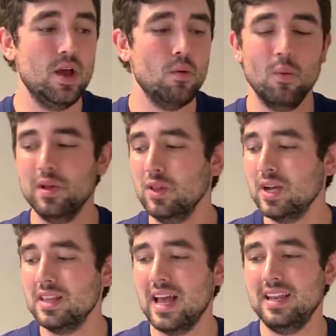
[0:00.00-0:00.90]
When we look
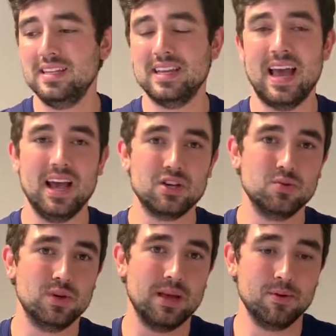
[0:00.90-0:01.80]
at that in its
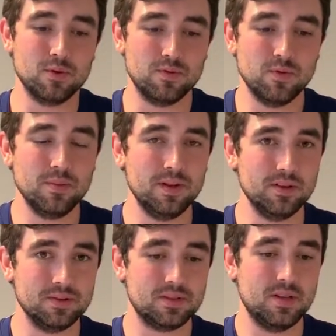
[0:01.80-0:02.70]
actual chemical
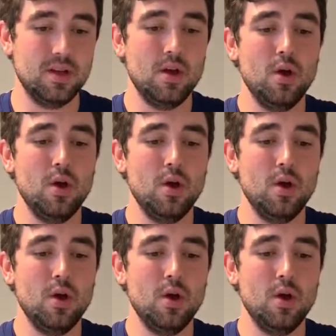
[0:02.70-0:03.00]
formulas,